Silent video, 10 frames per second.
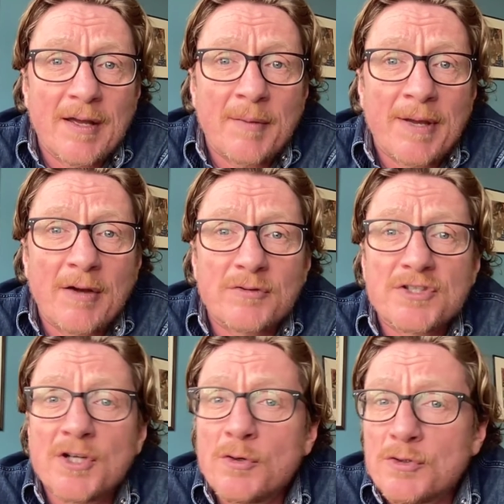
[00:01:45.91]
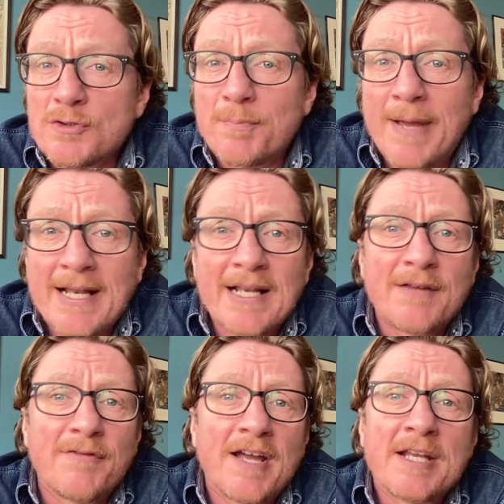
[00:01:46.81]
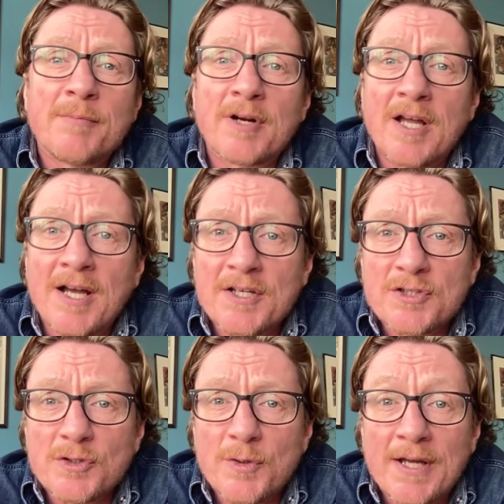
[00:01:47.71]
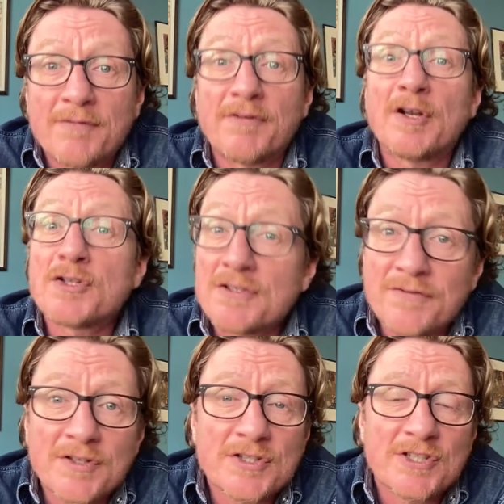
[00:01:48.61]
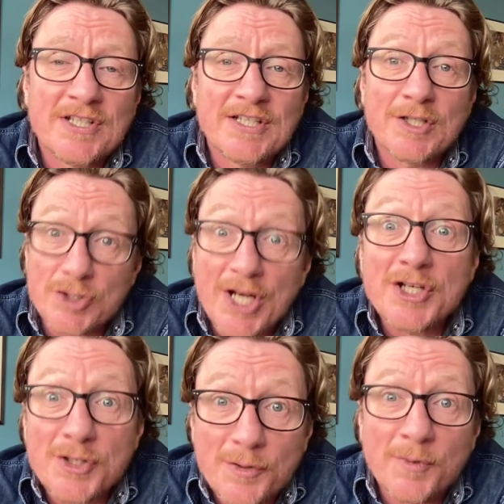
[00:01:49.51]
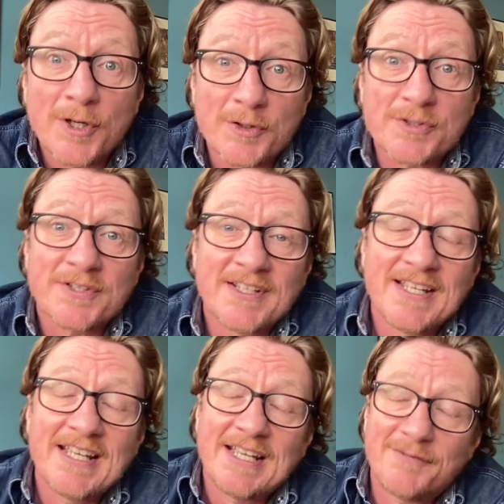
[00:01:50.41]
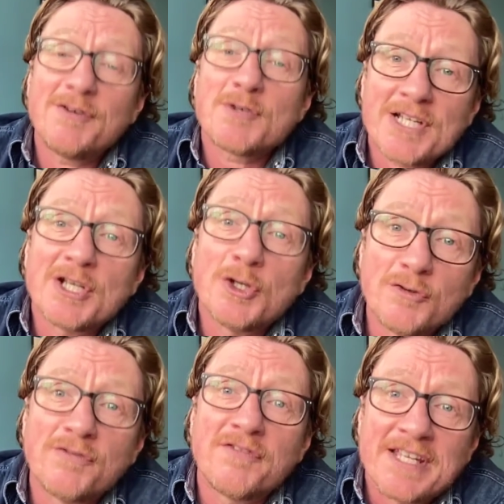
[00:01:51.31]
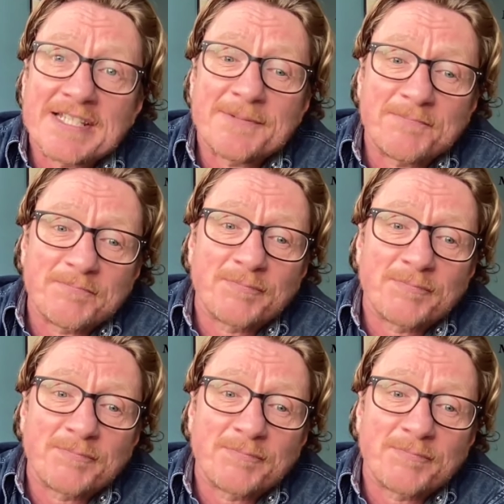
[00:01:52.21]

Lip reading: about soldiers battling for Edinburgh Castle, and philosophers changing the world. It feels like a good fit.